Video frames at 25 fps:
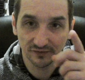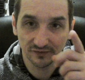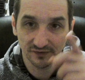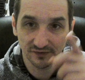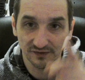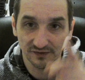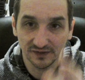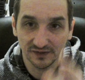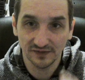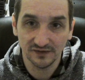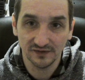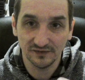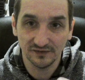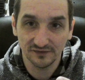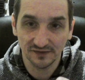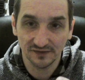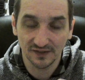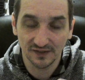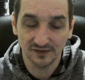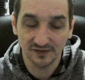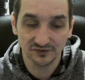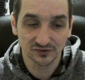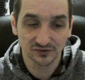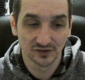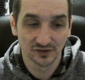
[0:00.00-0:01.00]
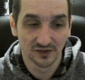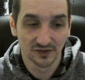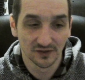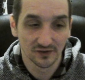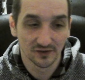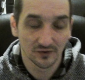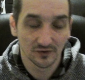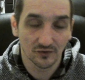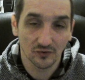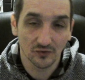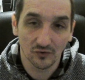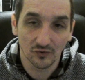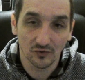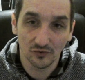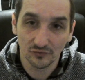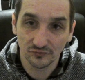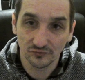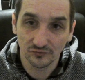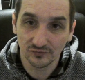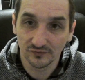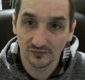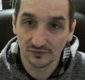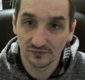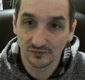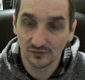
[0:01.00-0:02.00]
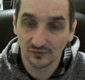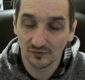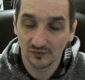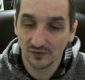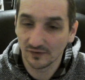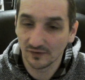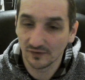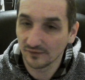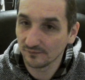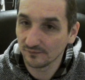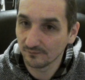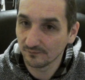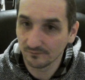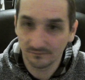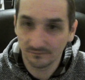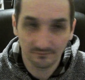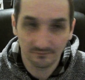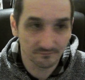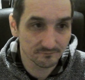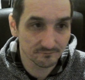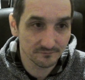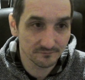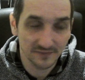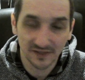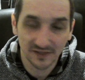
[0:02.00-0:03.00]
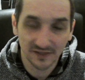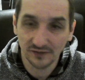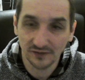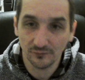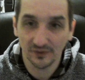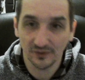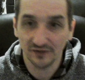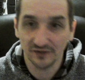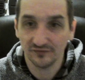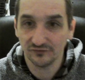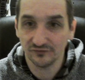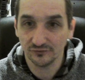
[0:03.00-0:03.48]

get in touch on many ways.